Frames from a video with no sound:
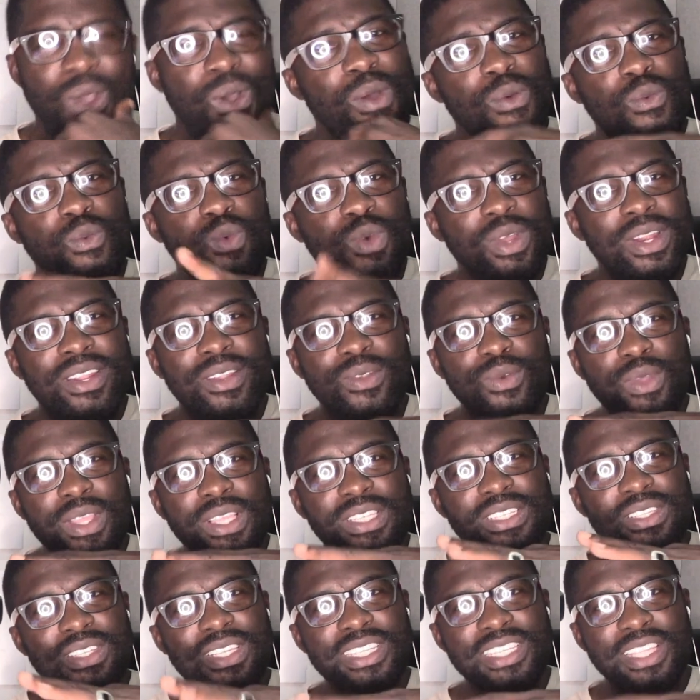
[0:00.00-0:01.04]
What
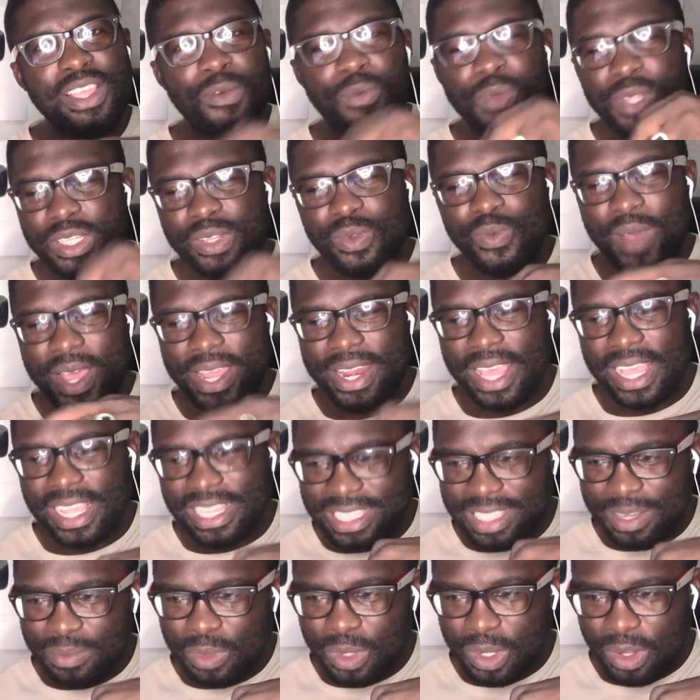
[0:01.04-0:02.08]
is there a reason why they
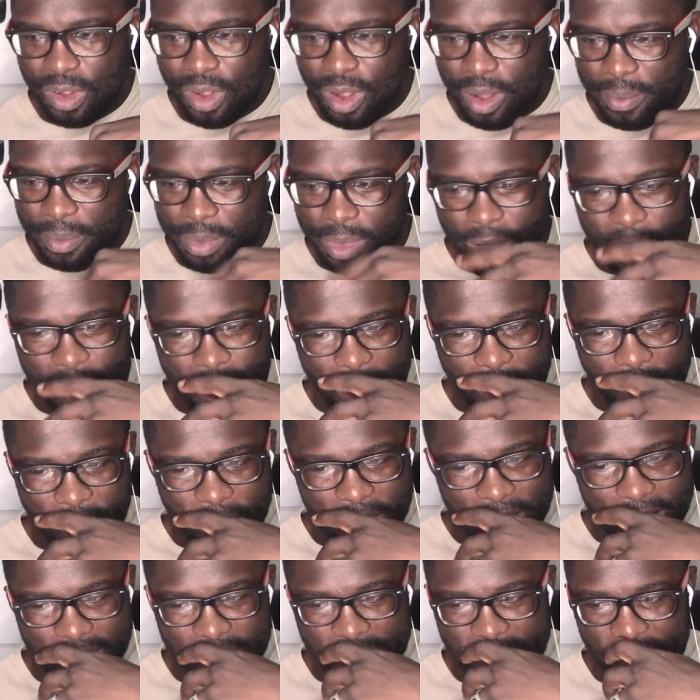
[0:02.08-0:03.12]
asked him to come down? I
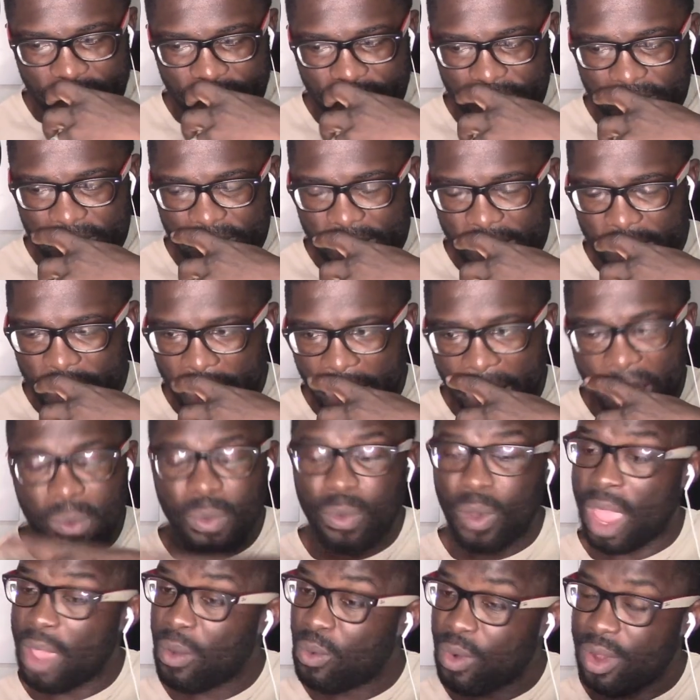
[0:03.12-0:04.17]
wonder if
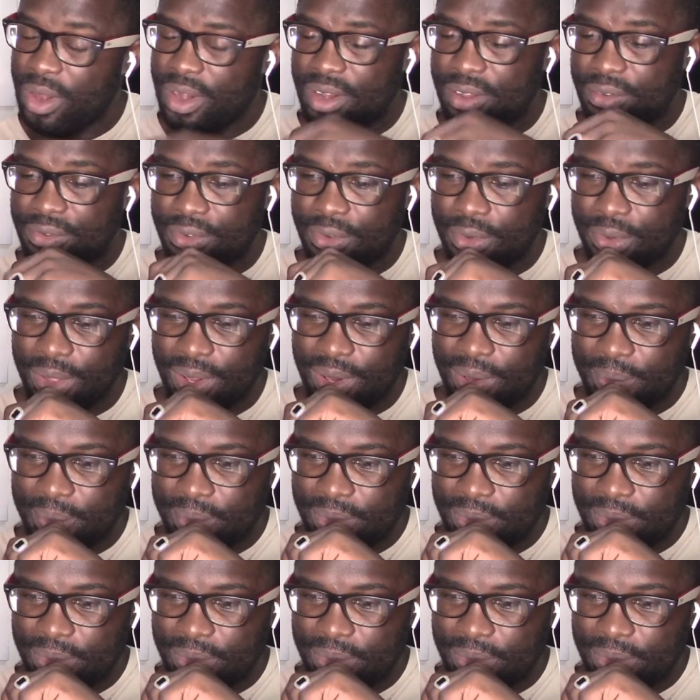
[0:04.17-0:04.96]
I wonder for real.